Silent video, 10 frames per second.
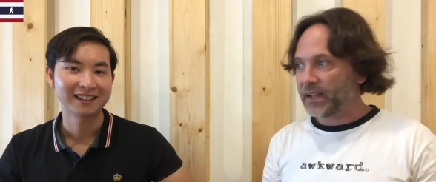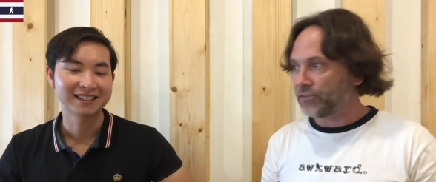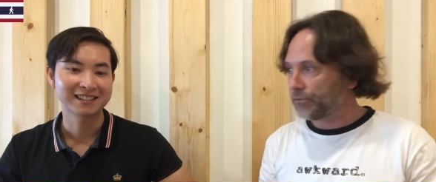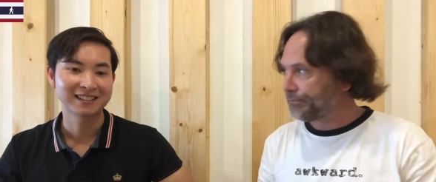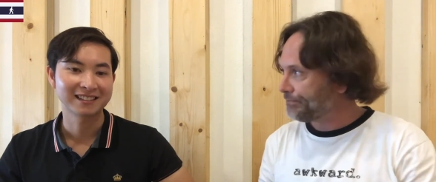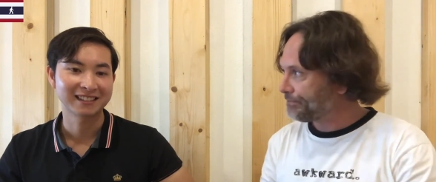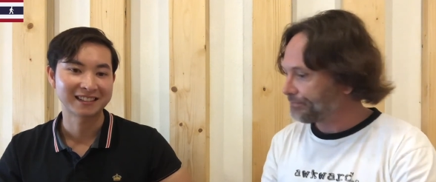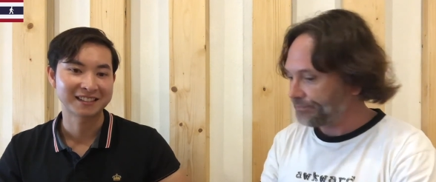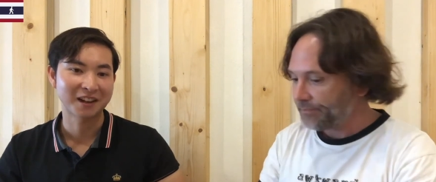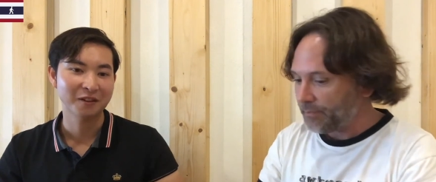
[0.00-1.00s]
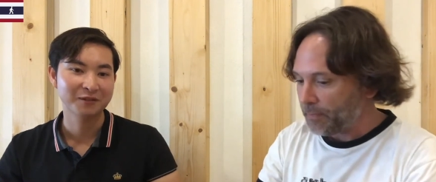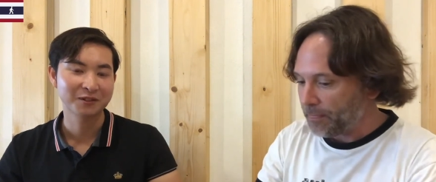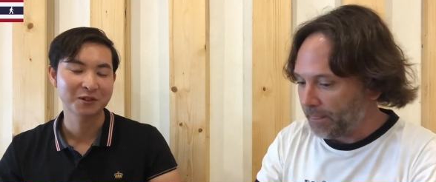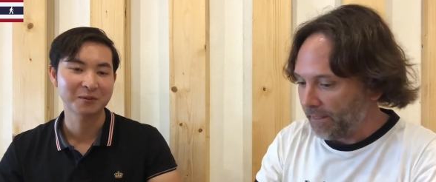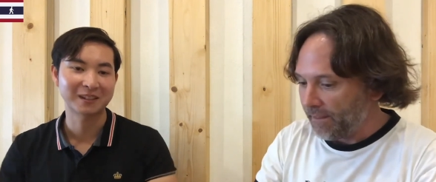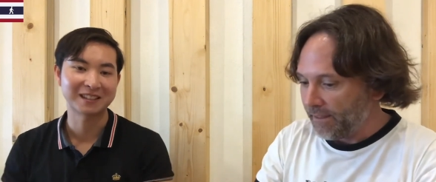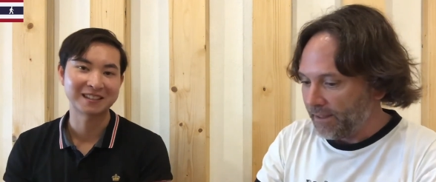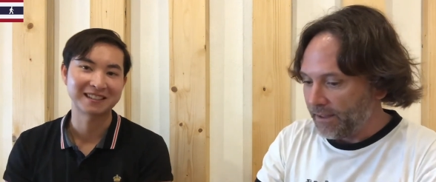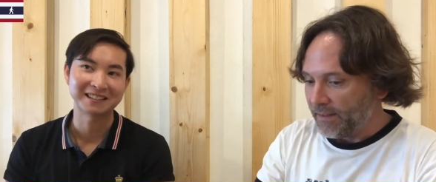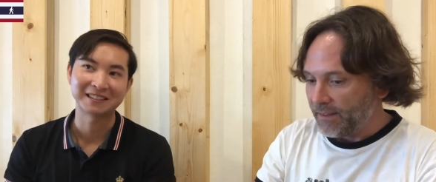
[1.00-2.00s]
Speaker 1: And, and it's it's tough too,
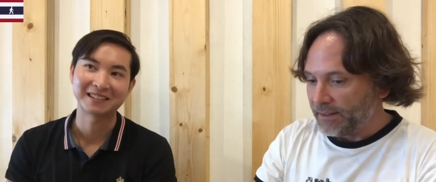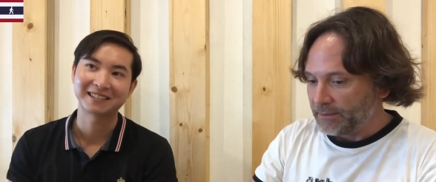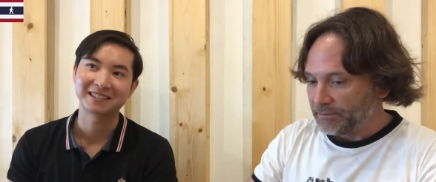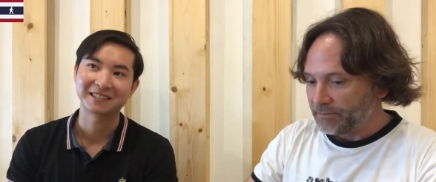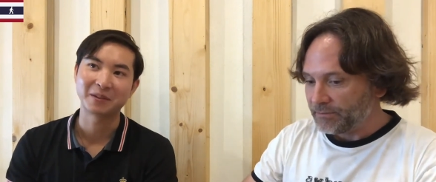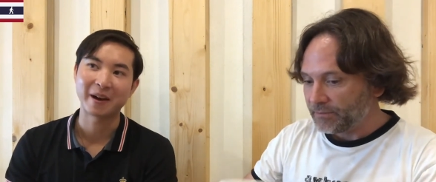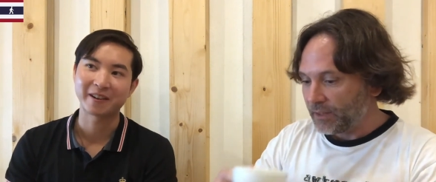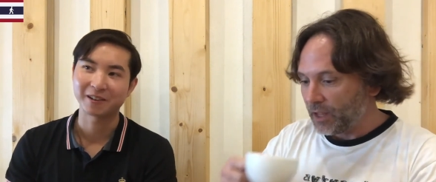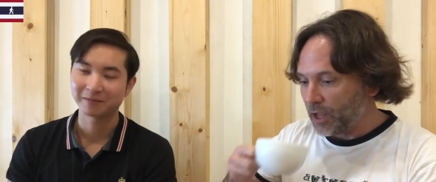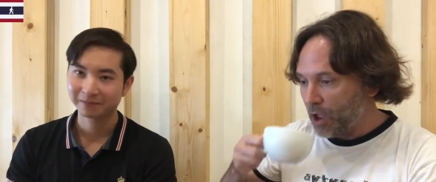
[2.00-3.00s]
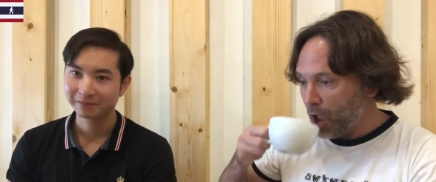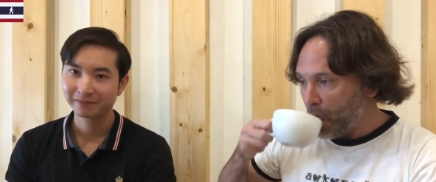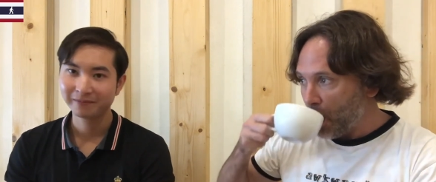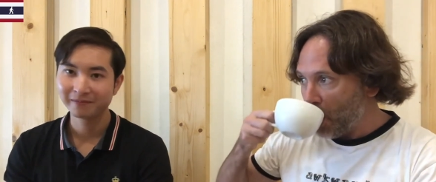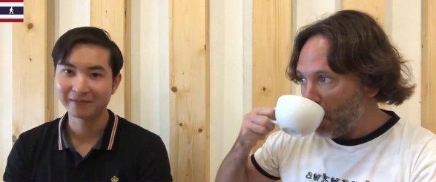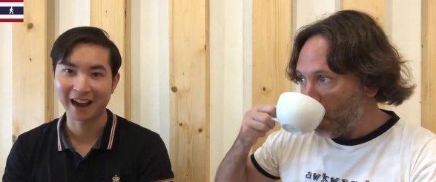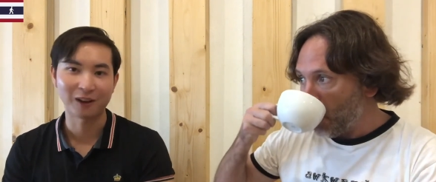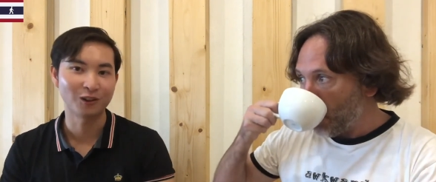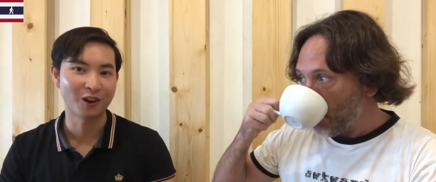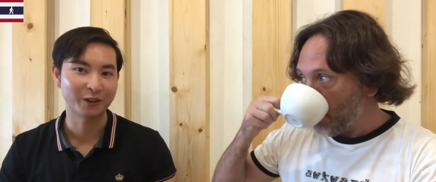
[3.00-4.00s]
because like, no matter how
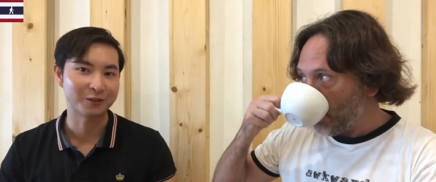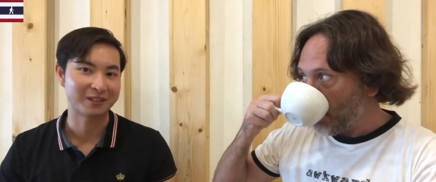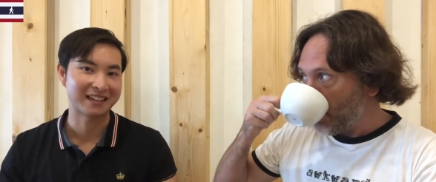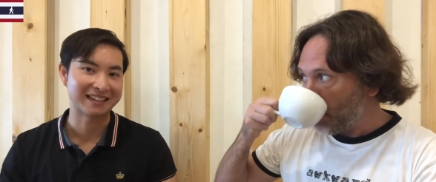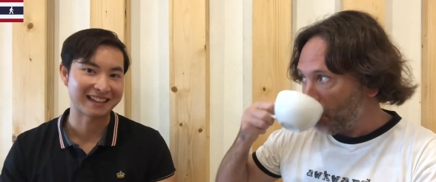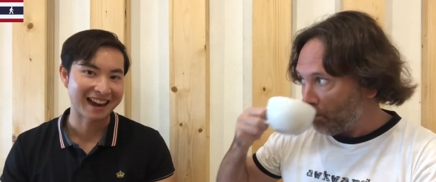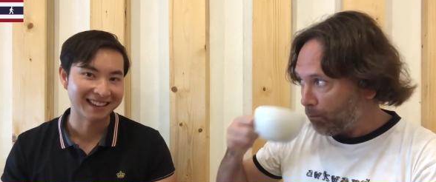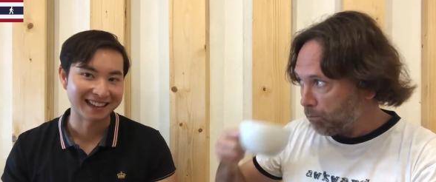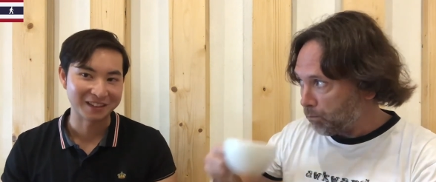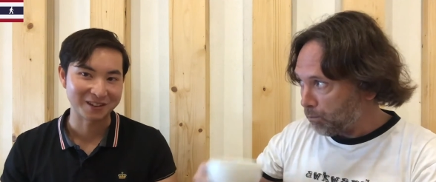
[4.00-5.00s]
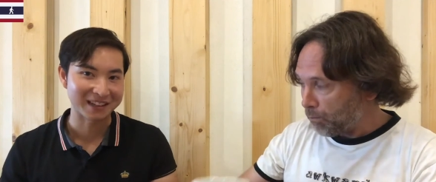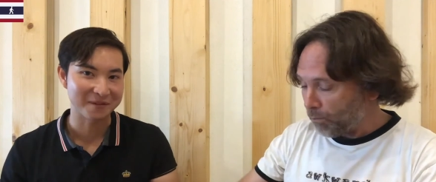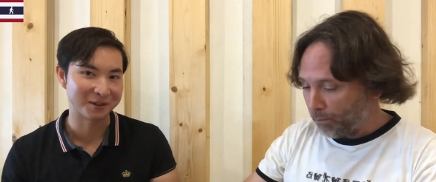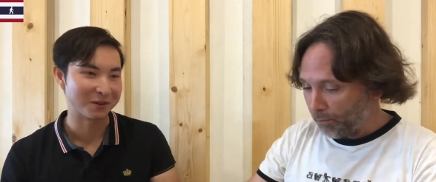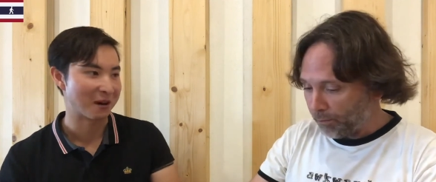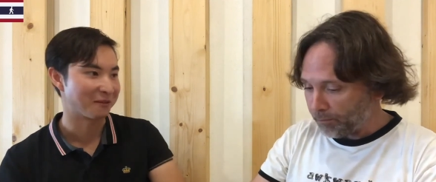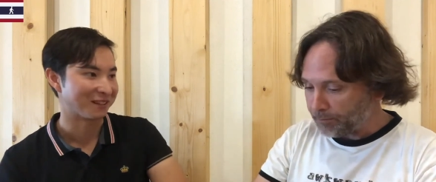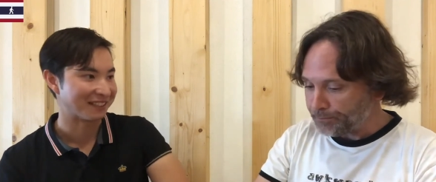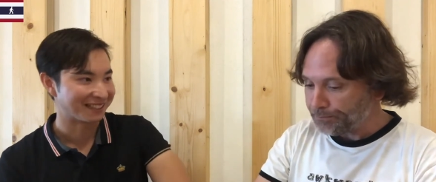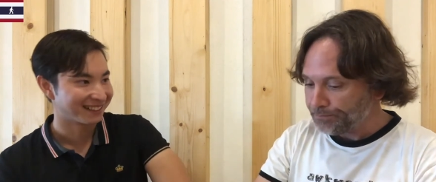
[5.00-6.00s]
long you stay in Thailand, you can never do
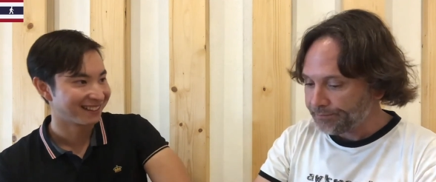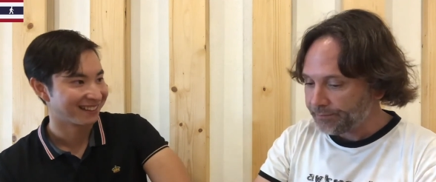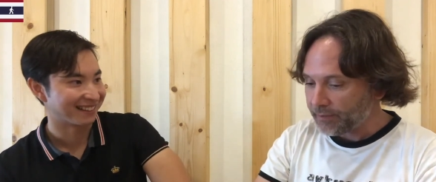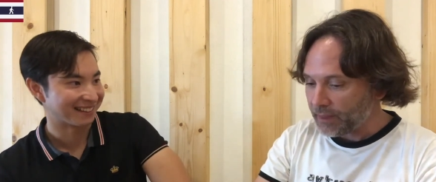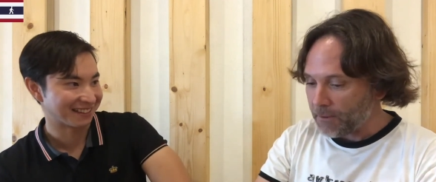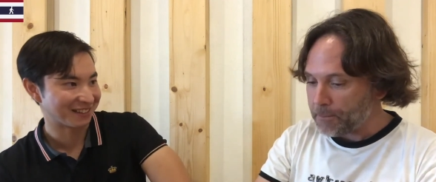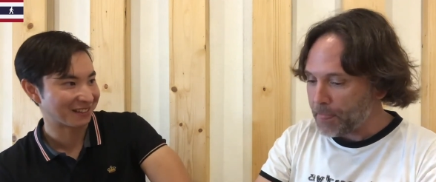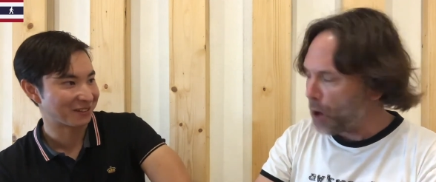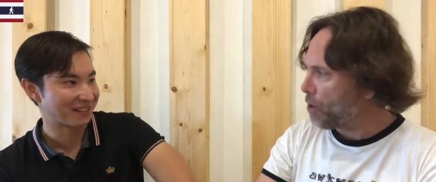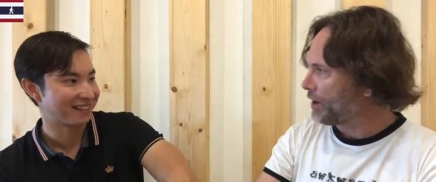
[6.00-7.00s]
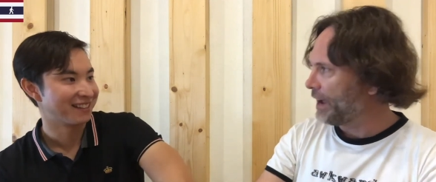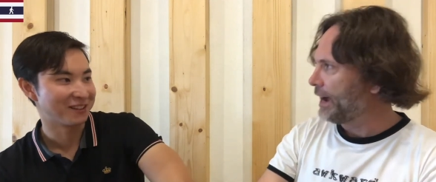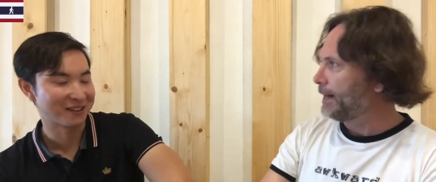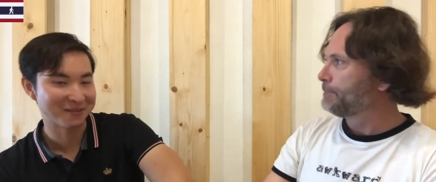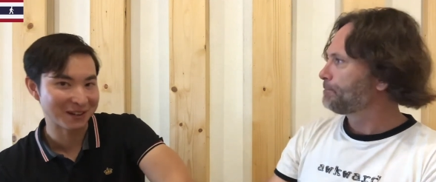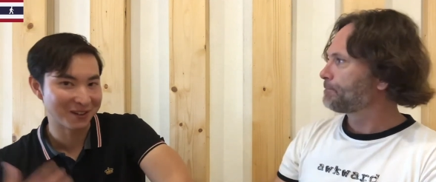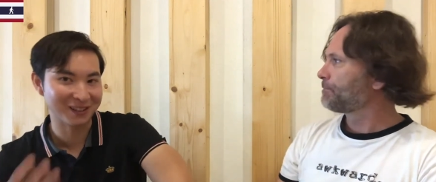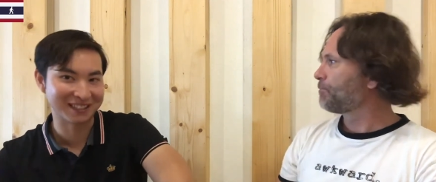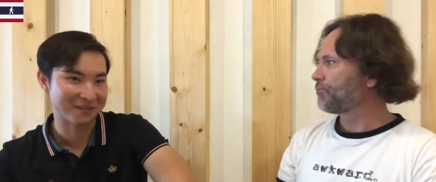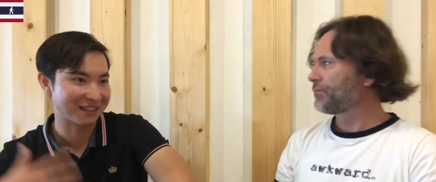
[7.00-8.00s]
everything. Like you, you can, oh, yeah. you can be
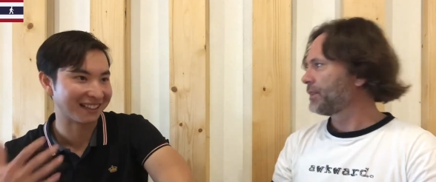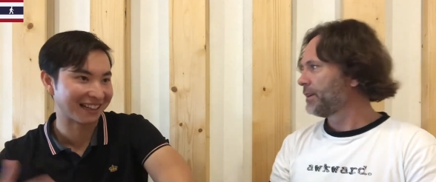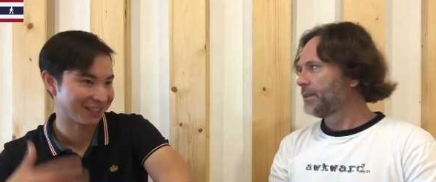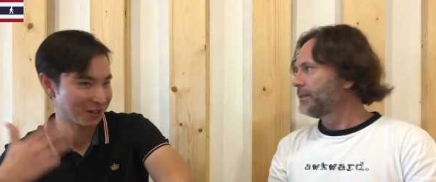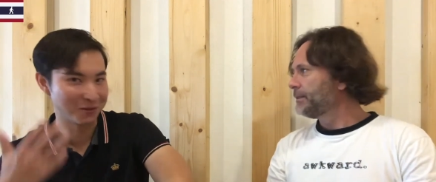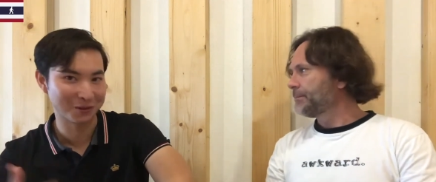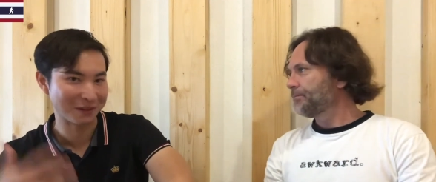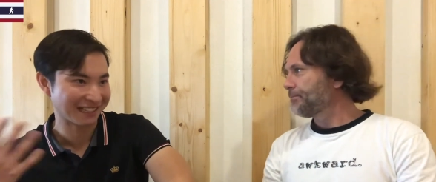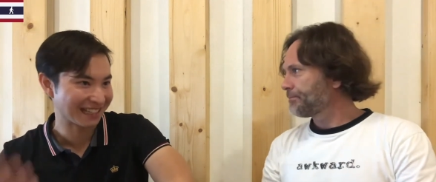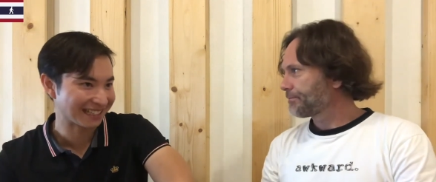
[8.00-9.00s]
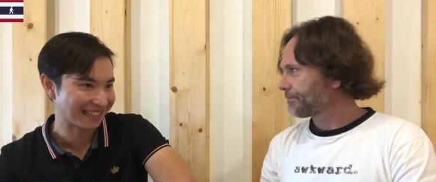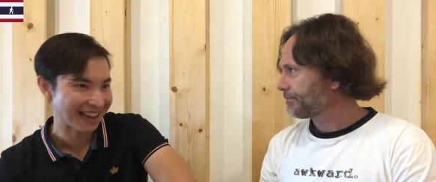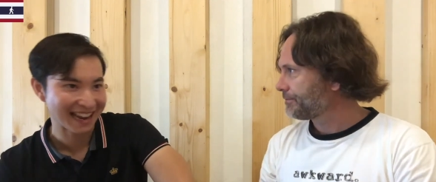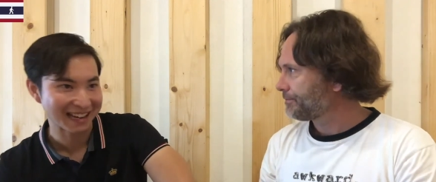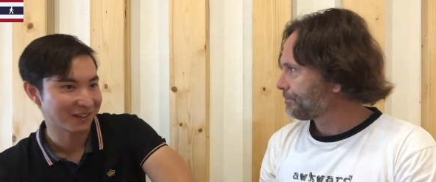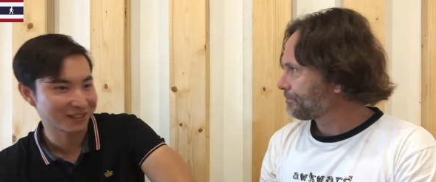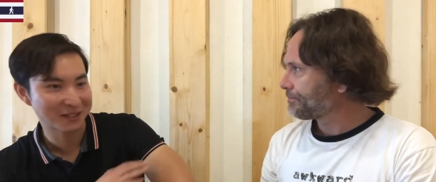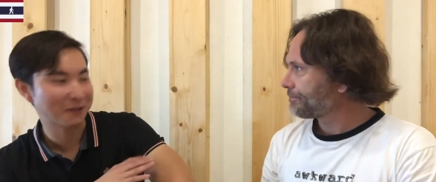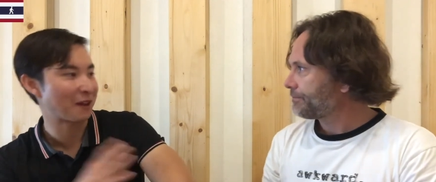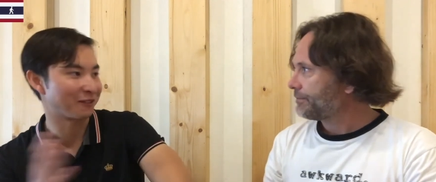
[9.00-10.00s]
doing something like two, three things a day, and you'll
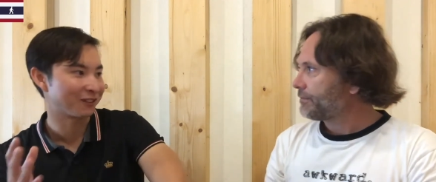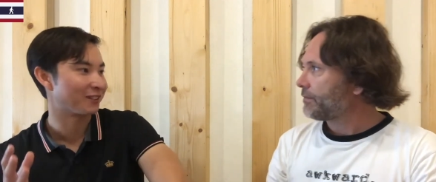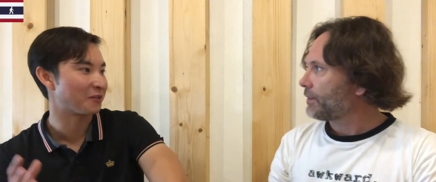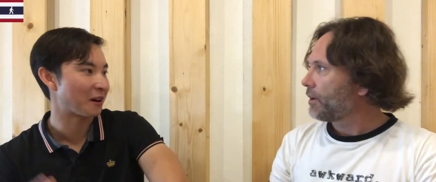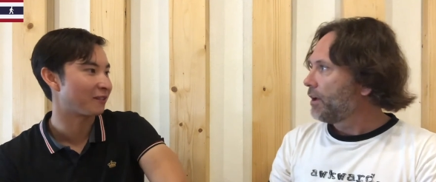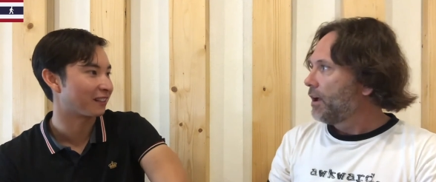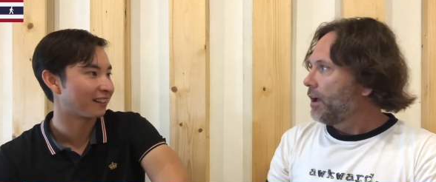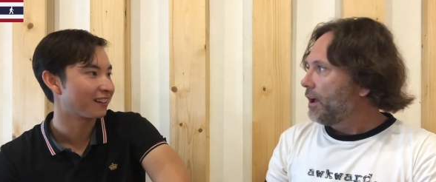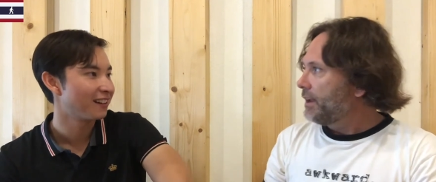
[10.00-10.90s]
still never do everything.